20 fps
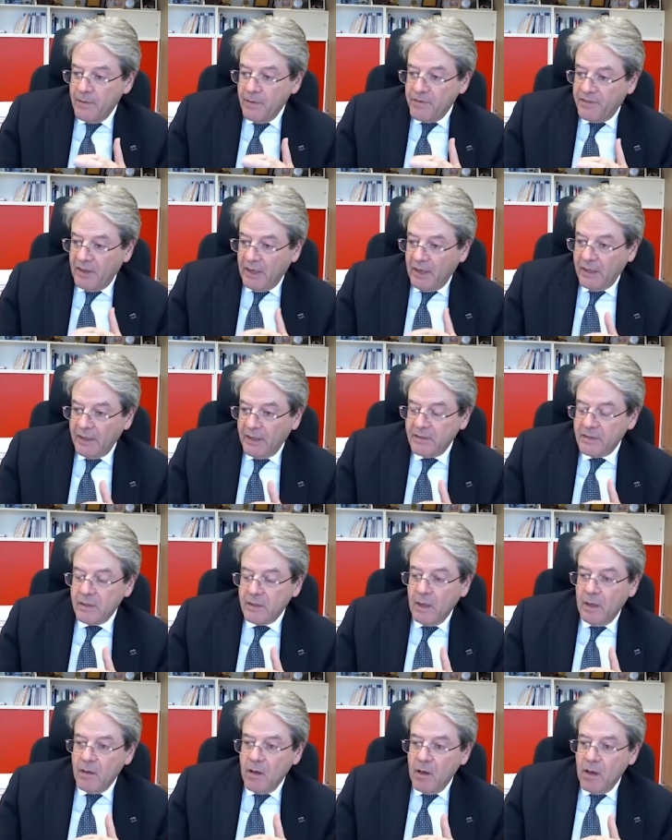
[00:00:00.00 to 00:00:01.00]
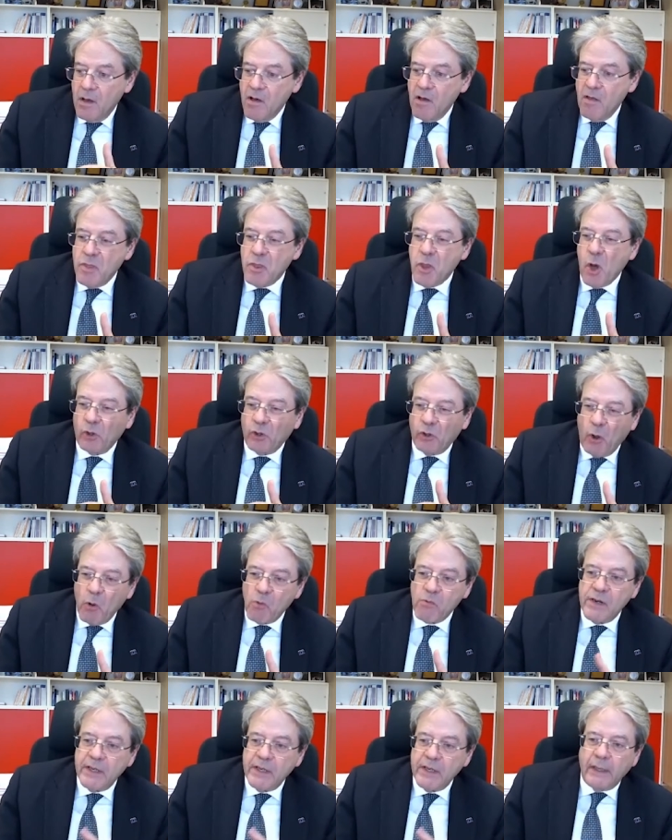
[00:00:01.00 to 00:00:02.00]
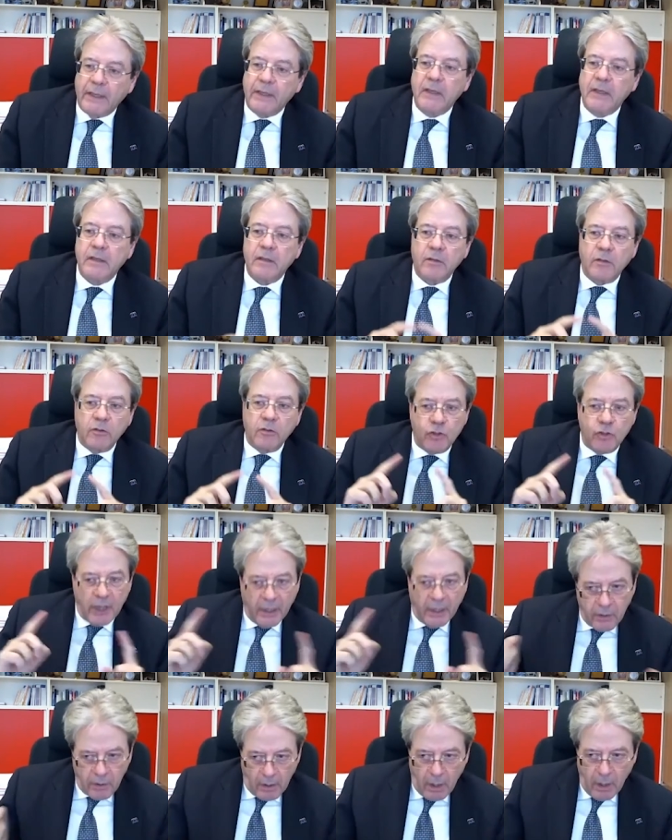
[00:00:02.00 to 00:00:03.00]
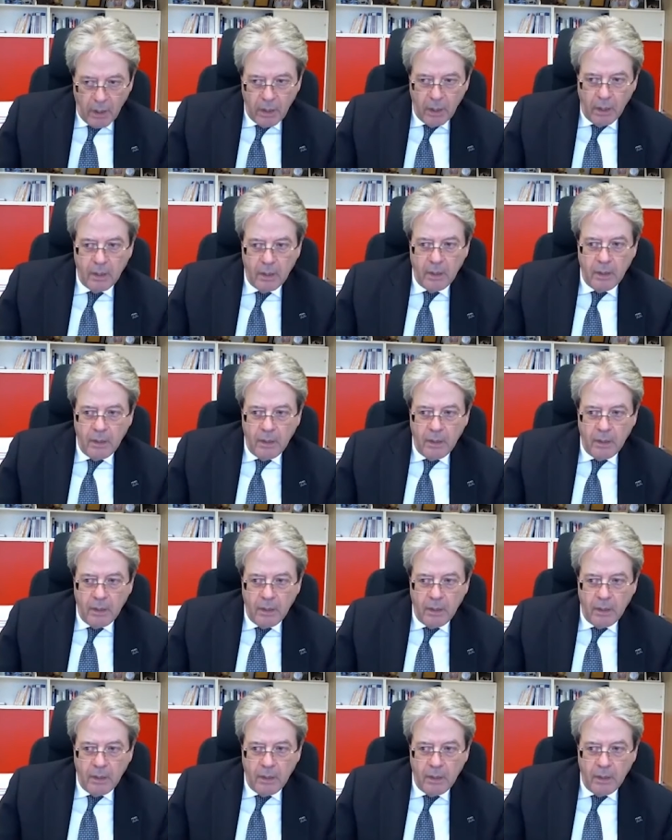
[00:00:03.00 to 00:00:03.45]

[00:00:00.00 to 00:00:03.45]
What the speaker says: things, not only in general.